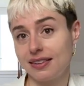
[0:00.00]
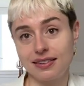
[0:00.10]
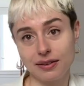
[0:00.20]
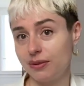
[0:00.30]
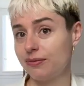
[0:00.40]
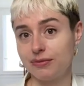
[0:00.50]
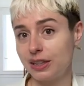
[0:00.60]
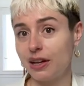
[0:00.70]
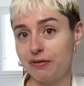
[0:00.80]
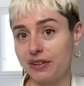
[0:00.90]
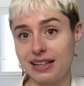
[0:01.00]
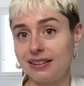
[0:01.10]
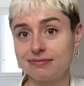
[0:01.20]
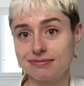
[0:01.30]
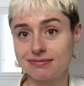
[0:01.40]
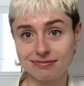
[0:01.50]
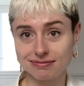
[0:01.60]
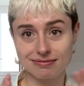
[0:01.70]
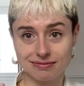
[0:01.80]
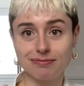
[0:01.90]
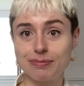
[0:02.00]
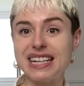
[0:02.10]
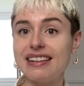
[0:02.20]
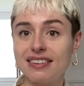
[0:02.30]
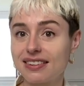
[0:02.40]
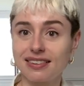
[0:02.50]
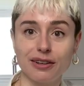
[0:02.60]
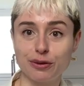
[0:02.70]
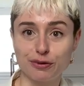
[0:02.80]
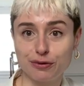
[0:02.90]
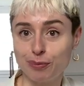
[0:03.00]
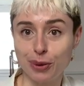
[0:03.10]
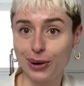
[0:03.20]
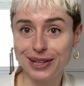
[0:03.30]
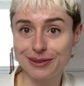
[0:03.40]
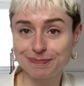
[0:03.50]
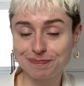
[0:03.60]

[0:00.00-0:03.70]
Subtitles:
It's a lovely piece of book.